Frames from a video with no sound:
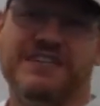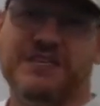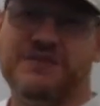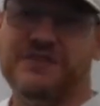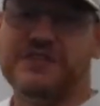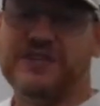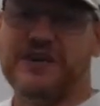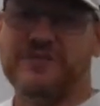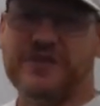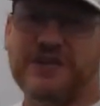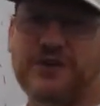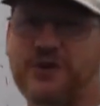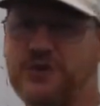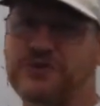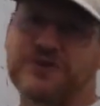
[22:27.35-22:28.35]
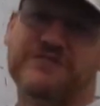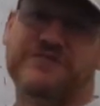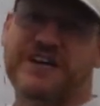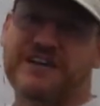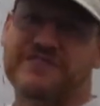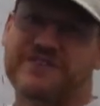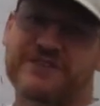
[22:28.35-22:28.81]
if you come in only
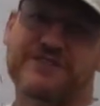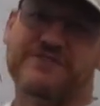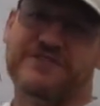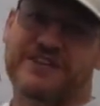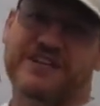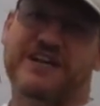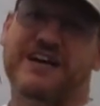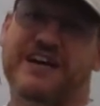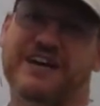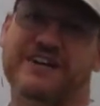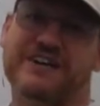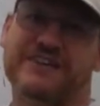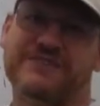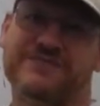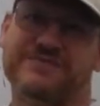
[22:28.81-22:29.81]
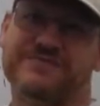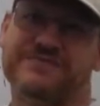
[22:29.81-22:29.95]
500 feet higher.